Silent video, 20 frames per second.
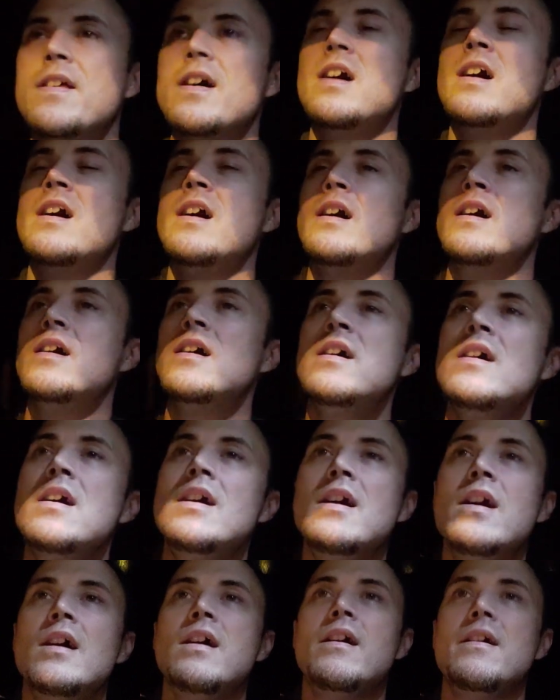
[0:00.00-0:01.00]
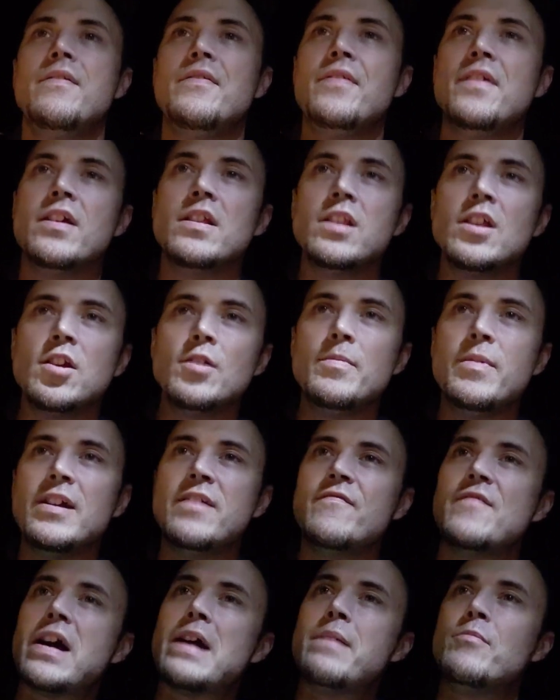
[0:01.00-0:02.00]
the little bit
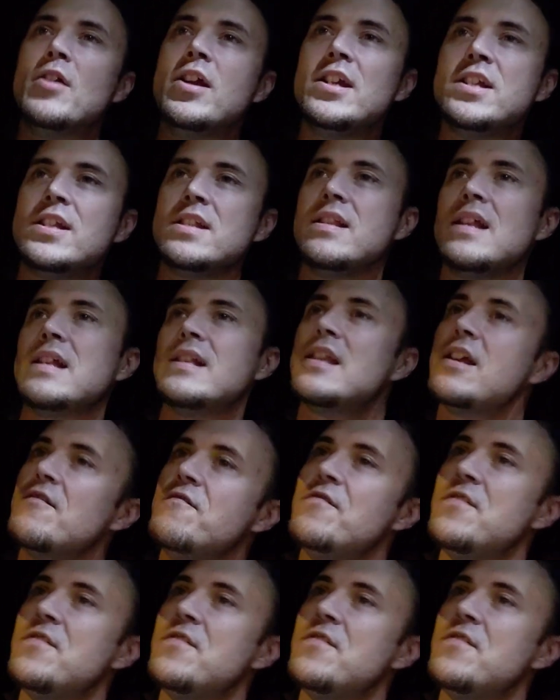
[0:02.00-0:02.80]
of vibration that they